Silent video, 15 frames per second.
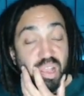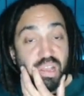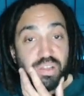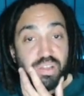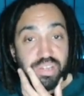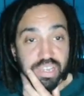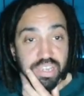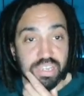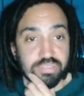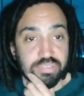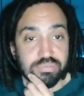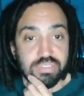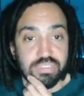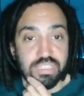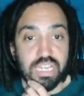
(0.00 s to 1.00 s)
Okay,
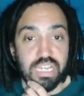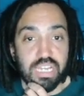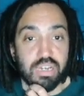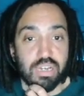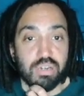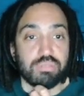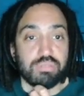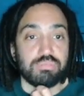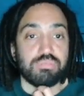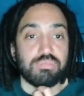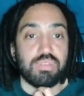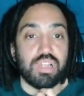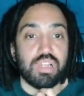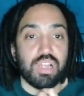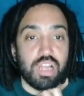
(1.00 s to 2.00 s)
now
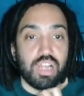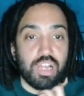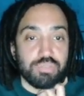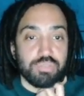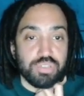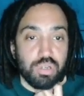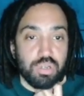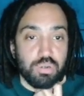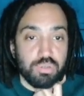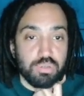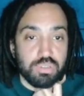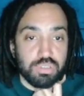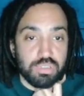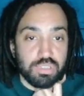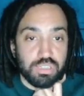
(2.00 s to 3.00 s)
I'm
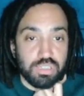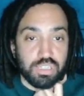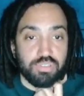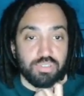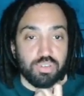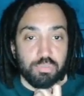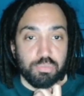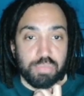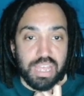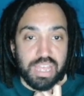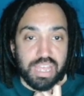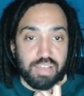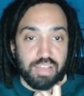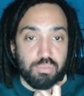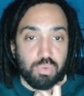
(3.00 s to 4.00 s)
told that I've got a
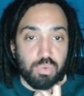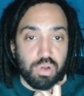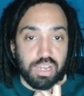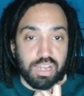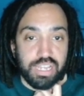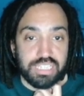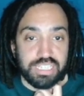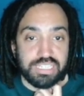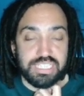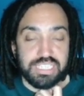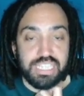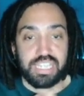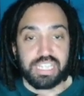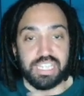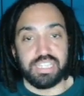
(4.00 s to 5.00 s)
pair y and
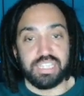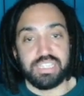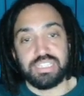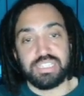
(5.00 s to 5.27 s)
t.